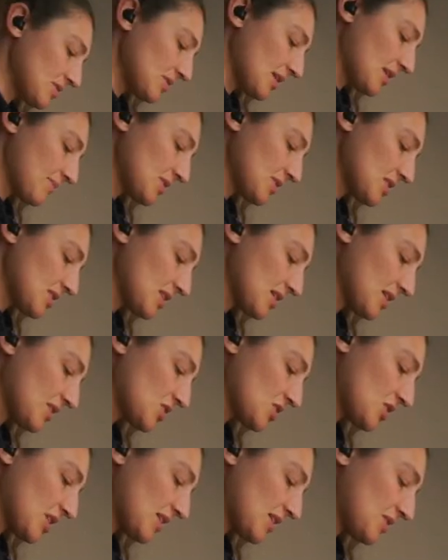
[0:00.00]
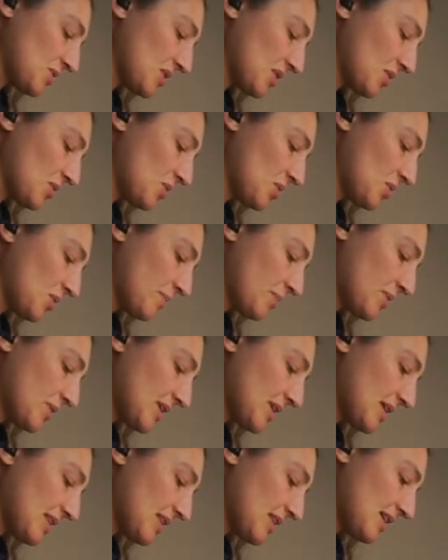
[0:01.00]
So I'm just going to try to
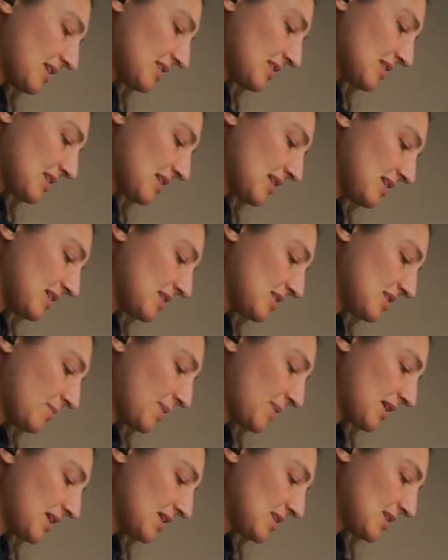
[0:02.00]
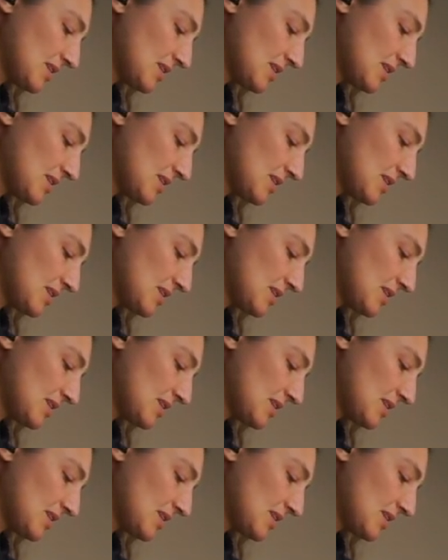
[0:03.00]
incorporate this a little bit,